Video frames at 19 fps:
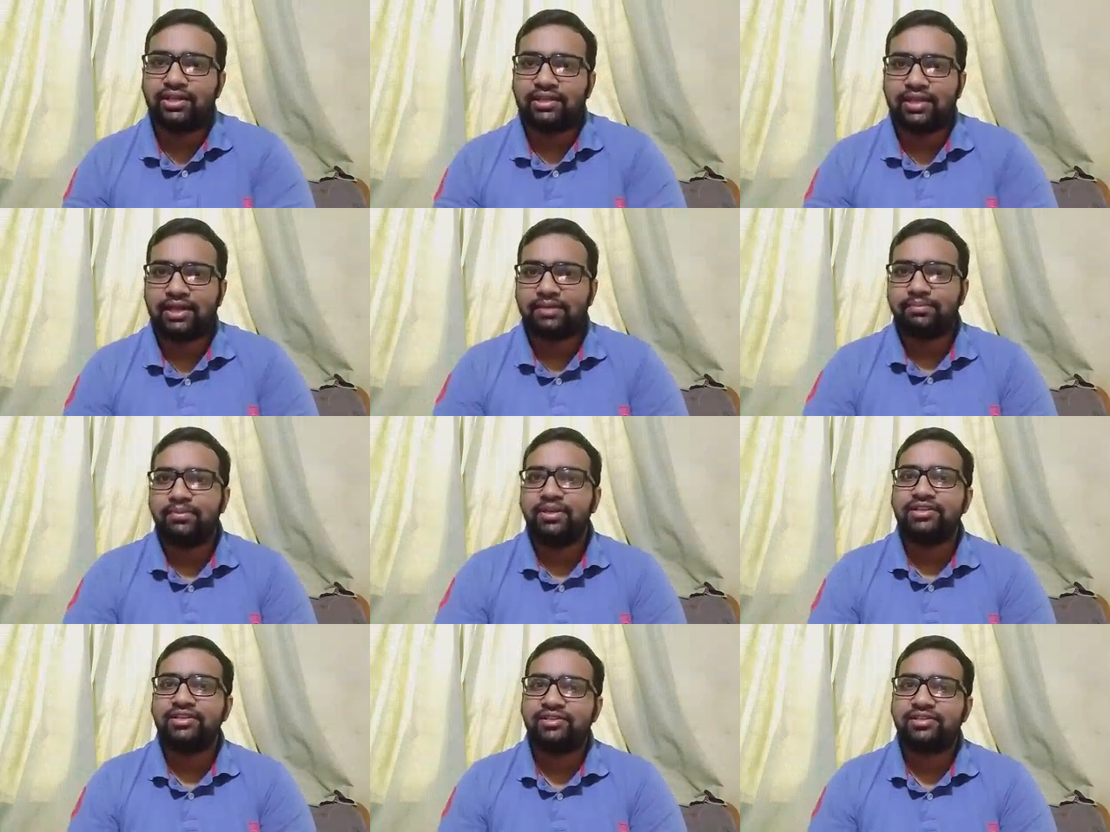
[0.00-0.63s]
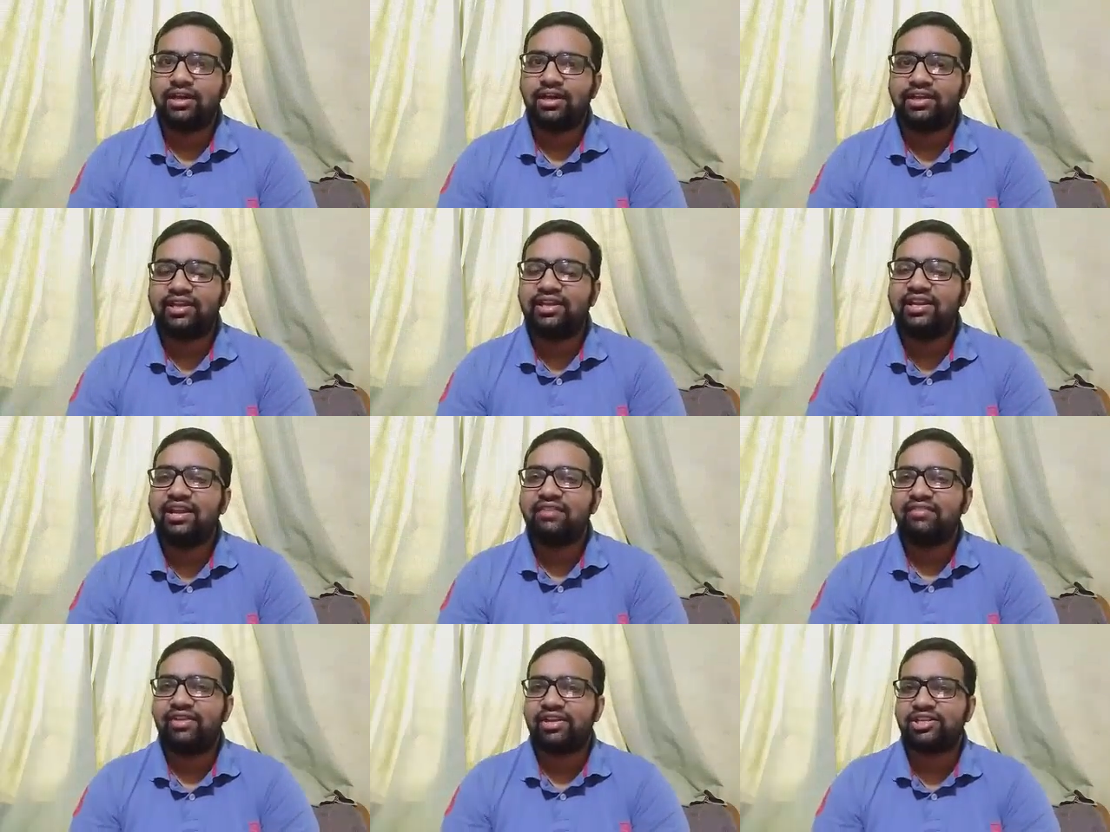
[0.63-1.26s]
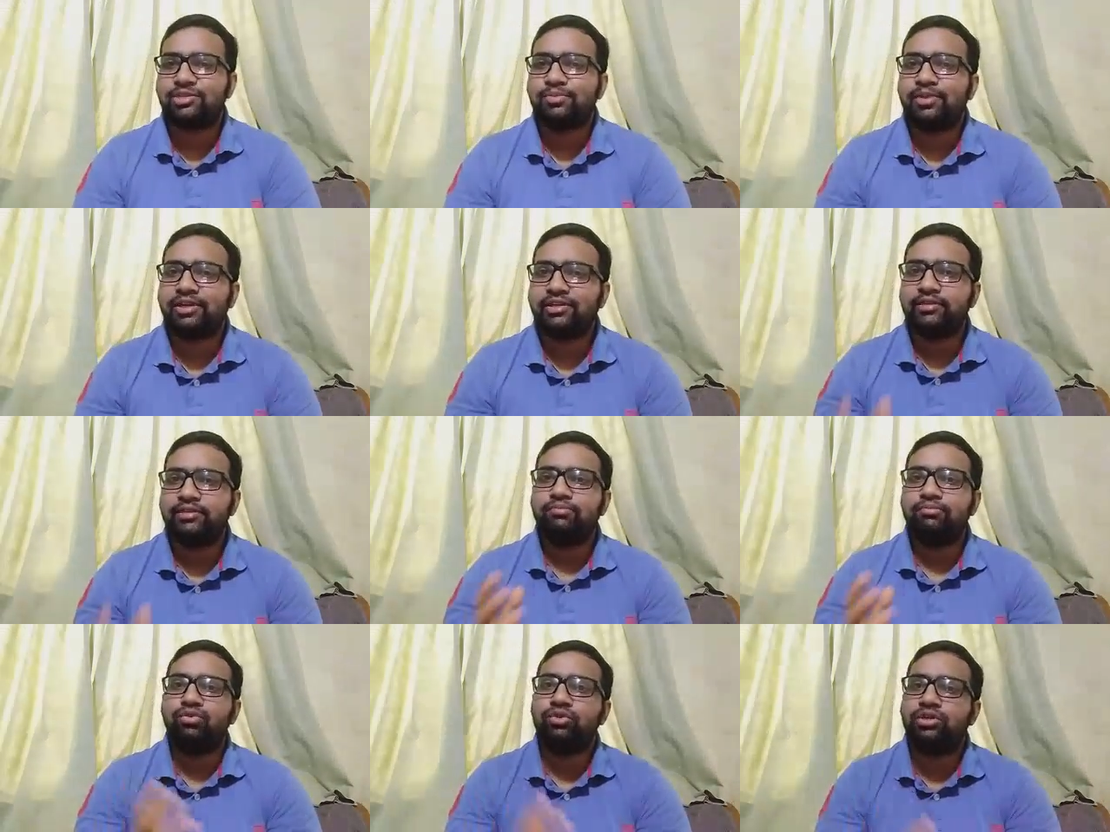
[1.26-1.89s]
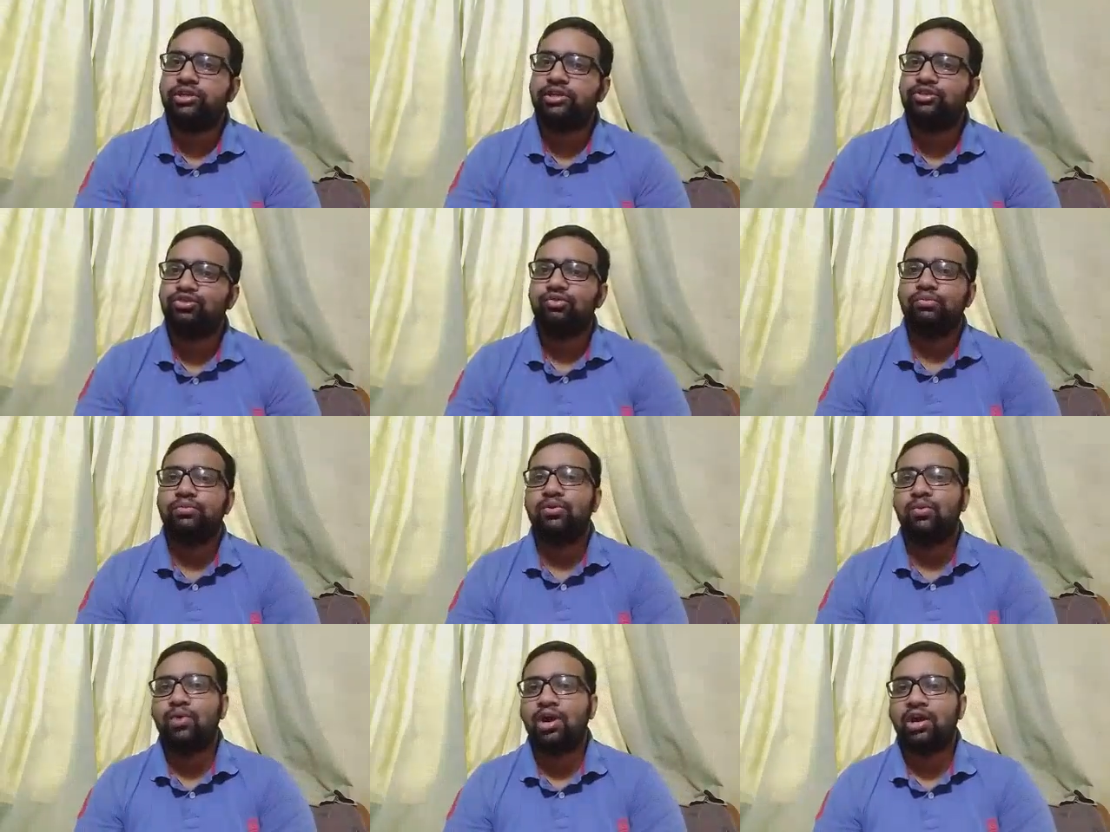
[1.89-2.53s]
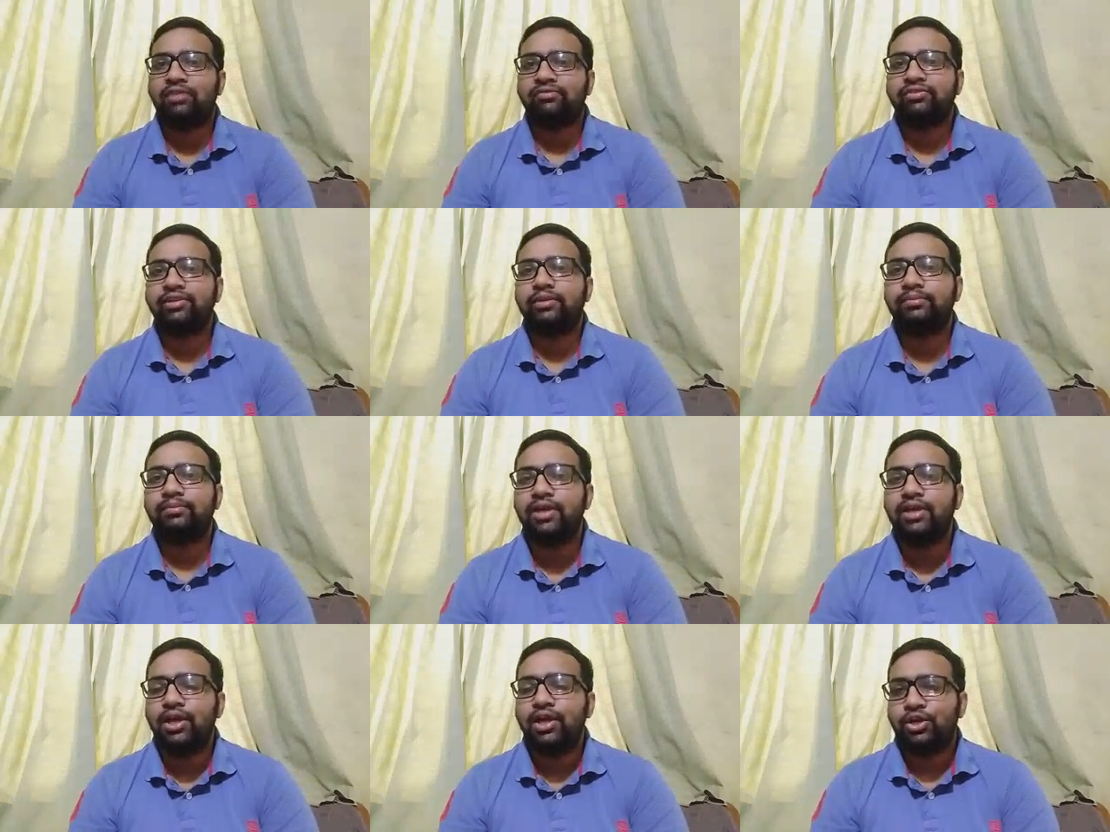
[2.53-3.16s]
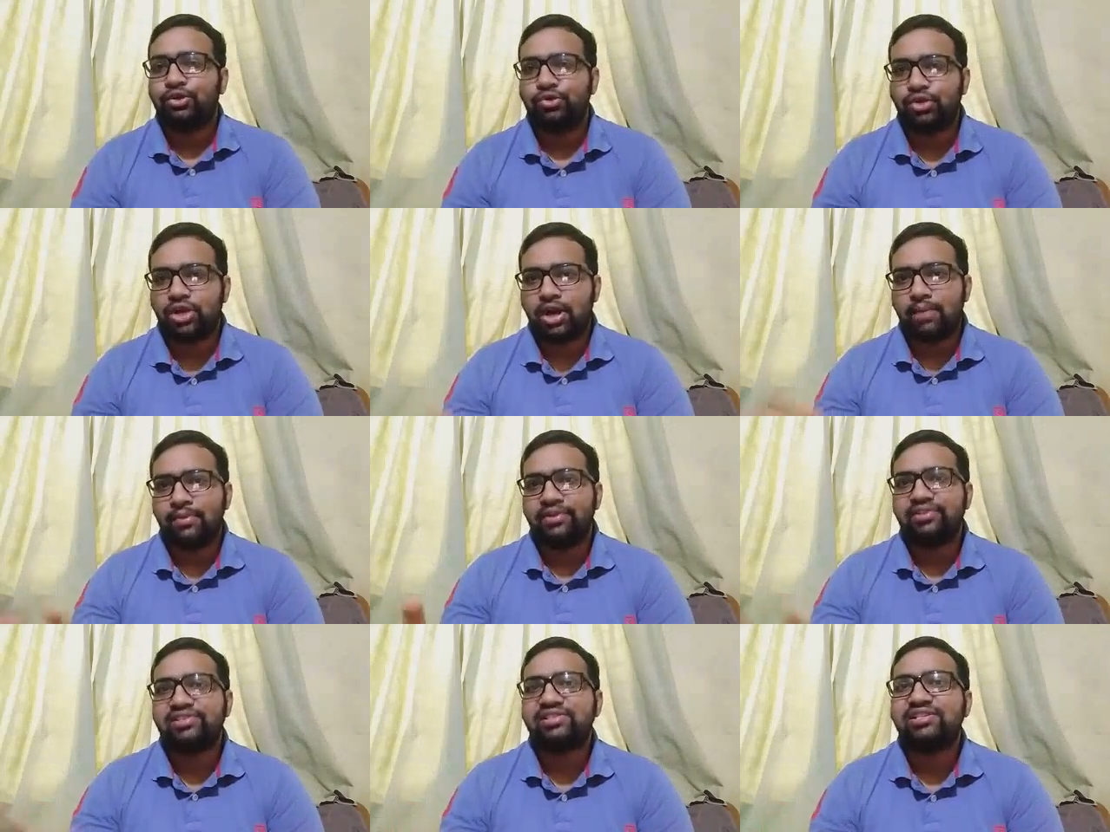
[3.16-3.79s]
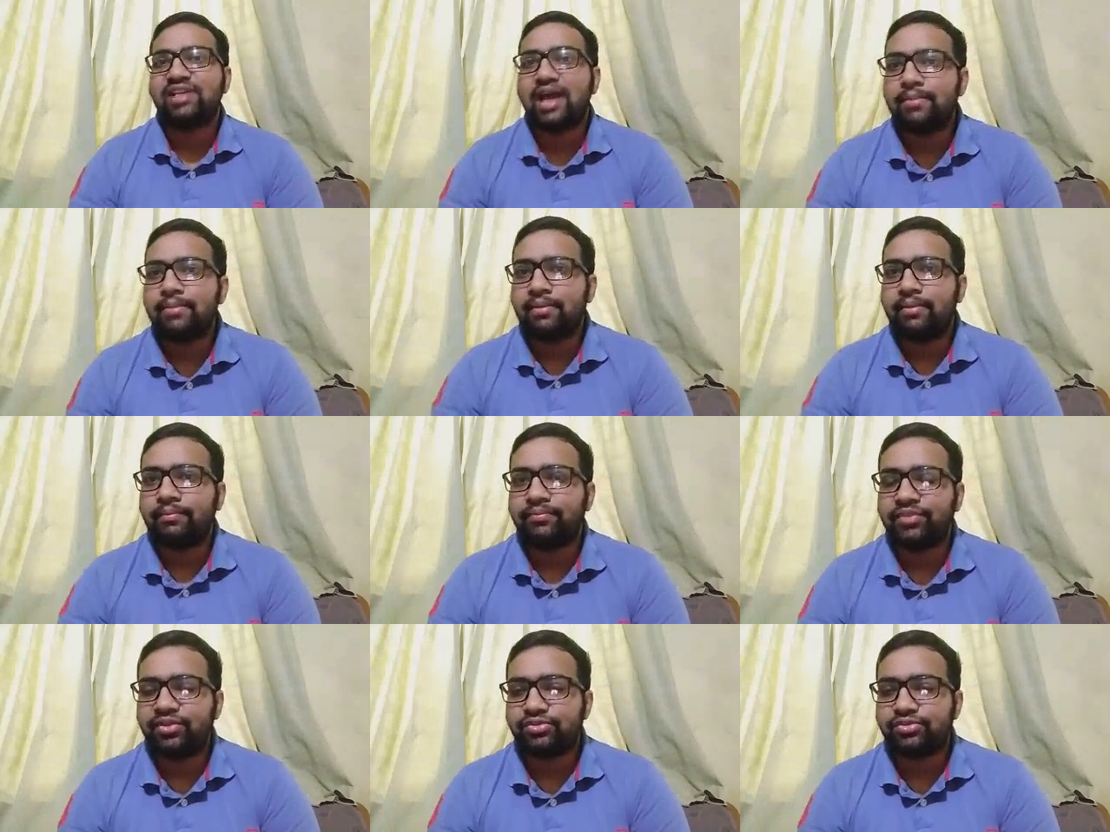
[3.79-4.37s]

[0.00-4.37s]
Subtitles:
That means he never expected Brutus to be one of them to come and stab him.